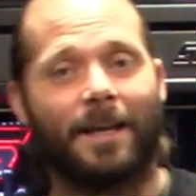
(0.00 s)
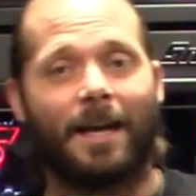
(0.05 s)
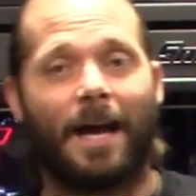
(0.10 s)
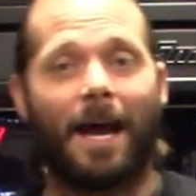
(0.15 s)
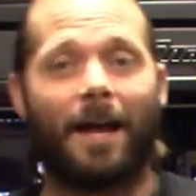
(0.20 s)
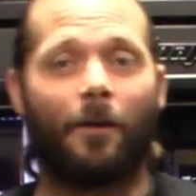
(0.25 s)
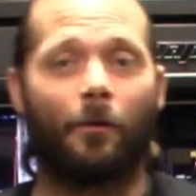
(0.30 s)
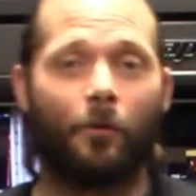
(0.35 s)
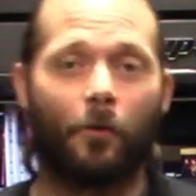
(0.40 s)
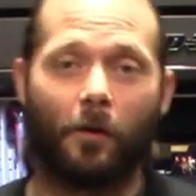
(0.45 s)

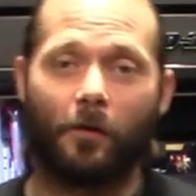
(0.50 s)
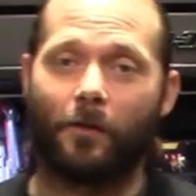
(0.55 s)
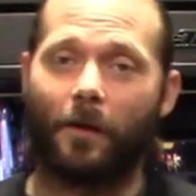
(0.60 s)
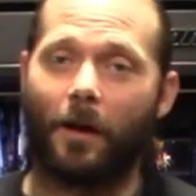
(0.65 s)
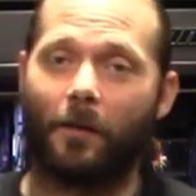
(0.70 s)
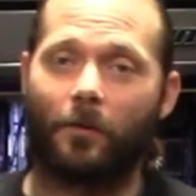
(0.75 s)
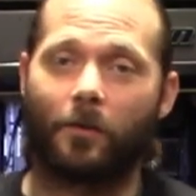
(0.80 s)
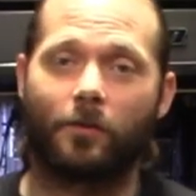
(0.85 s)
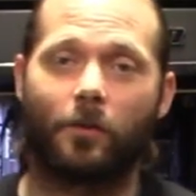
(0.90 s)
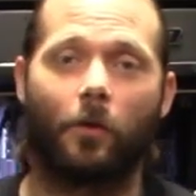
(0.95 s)
I don't know if I
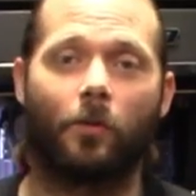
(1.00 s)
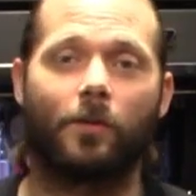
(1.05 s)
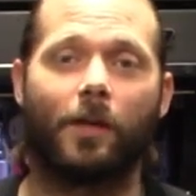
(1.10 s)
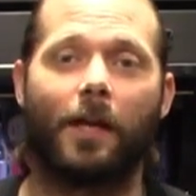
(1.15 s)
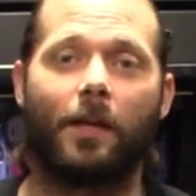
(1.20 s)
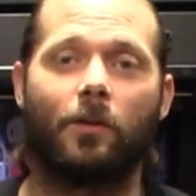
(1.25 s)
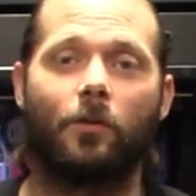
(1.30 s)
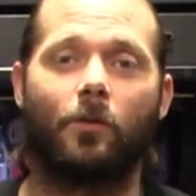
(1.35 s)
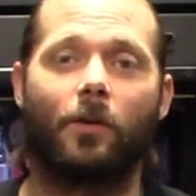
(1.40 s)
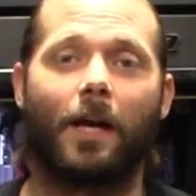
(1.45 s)
ever told
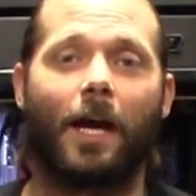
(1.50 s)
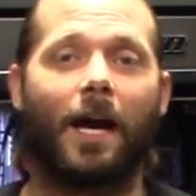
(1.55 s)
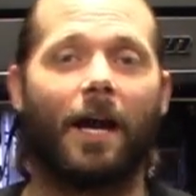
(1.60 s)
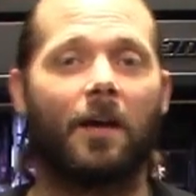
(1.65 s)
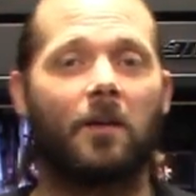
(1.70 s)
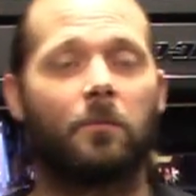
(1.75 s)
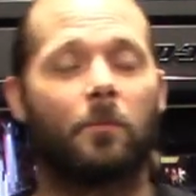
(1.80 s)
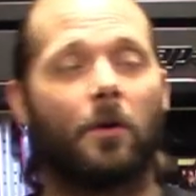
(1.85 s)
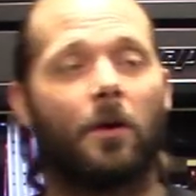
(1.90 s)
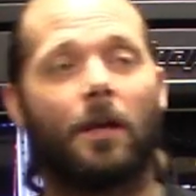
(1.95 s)
any of you
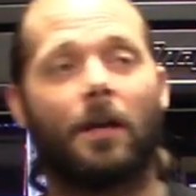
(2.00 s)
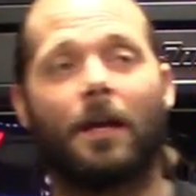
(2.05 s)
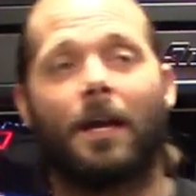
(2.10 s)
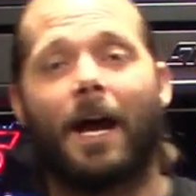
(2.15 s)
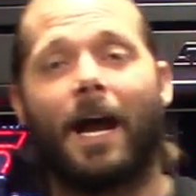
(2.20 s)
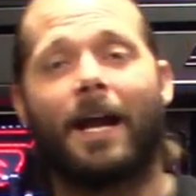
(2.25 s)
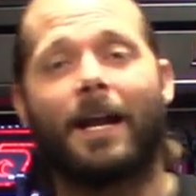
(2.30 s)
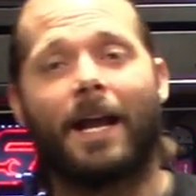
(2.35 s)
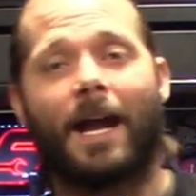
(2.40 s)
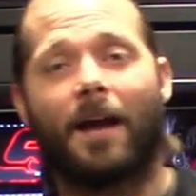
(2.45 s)
guys, but
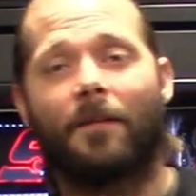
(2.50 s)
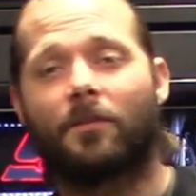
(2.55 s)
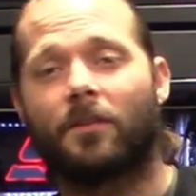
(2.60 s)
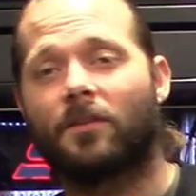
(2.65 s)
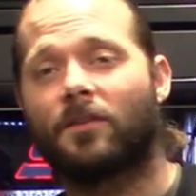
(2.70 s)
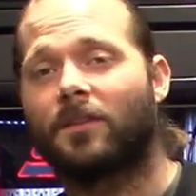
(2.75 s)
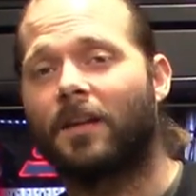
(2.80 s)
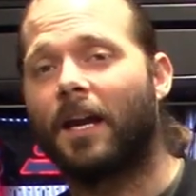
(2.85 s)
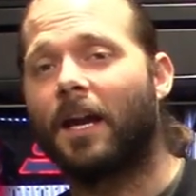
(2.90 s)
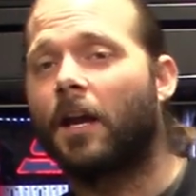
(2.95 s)
I'd have to
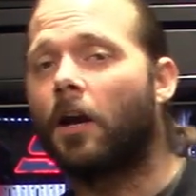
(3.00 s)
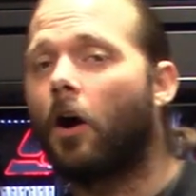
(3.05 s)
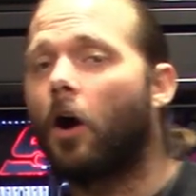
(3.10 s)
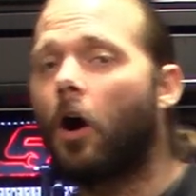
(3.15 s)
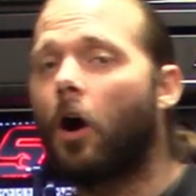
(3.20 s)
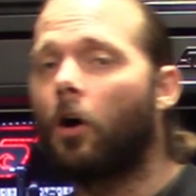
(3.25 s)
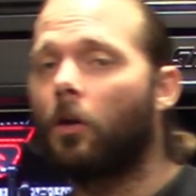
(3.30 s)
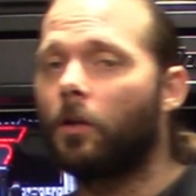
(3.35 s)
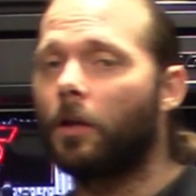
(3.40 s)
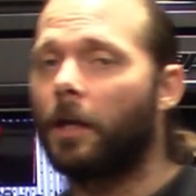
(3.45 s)
say
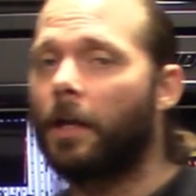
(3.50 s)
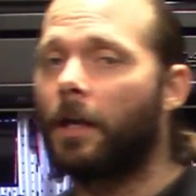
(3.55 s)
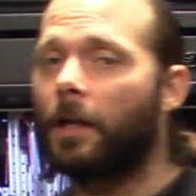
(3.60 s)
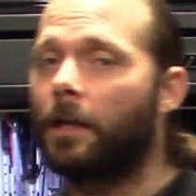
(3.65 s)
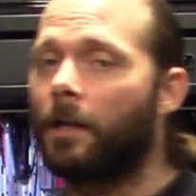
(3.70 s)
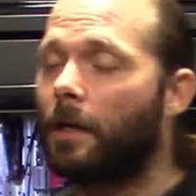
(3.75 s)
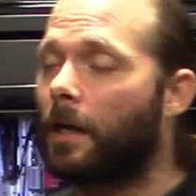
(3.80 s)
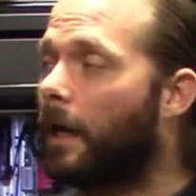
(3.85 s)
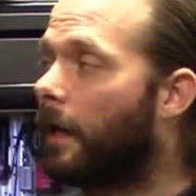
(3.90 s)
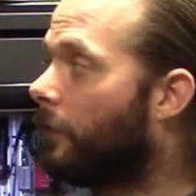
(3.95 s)
all
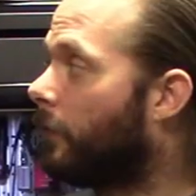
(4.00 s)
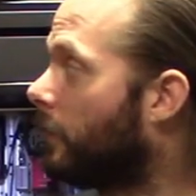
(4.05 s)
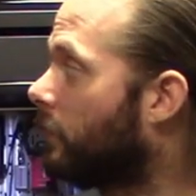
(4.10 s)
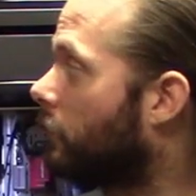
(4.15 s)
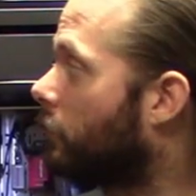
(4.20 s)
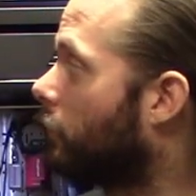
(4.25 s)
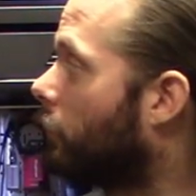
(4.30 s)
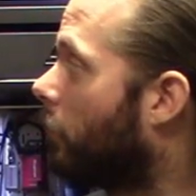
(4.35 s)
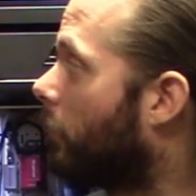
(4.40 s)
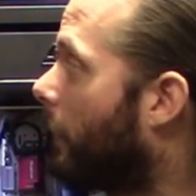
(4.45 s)
in on
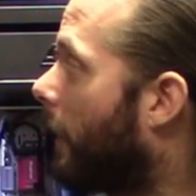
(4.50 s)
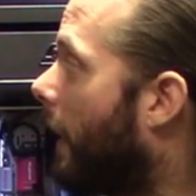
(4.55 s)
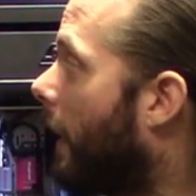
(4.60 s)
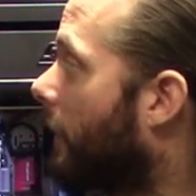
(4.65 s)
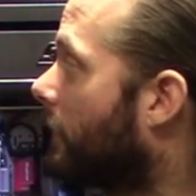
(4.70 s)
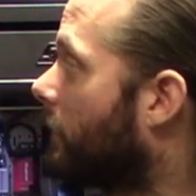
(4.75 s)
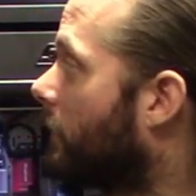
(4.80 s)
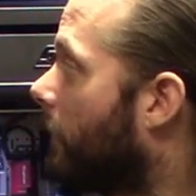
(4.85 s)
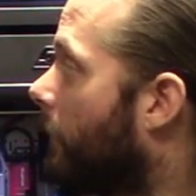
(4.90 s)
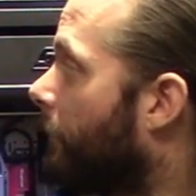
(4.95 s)
this
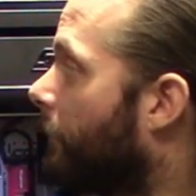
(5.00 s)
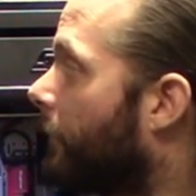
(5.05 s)
toolbox,